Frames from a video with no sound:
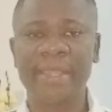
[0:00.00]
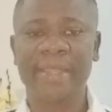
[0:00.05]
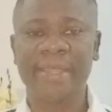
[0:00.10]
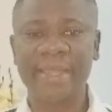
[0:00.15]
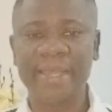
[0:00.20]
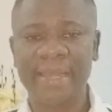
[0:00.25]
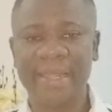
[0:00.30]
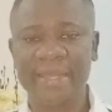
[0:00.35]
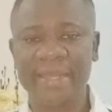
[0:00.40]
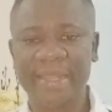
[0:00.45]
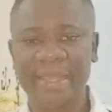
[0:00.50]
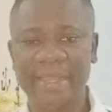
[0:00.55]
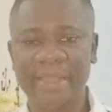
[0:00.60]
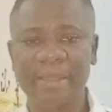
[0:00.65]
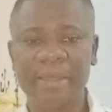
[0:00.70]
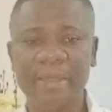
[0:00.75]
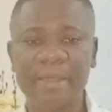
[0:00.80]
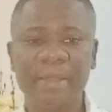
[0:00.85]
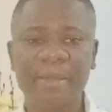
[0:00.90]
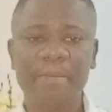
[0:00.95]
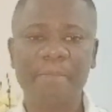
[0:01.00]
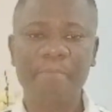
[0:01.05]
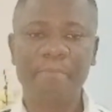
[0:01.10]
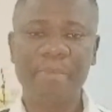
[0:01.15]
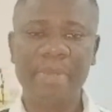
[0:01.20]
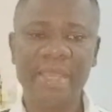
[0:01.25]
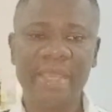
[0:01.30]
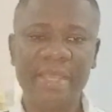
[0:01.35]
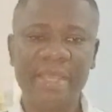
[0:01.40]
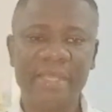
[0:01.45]
Canada
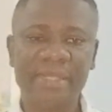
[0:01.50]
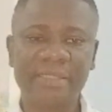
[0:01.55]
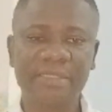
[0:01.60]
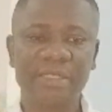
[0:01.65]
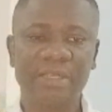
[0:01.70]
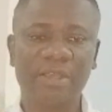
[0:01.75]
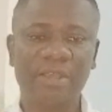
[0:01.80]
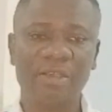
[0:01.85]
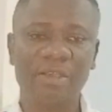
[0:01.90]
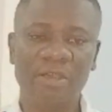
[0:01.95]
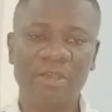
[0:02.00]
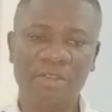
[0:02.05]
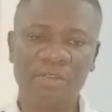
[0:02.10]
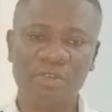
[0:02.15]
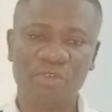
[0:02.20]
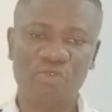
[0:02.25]
based on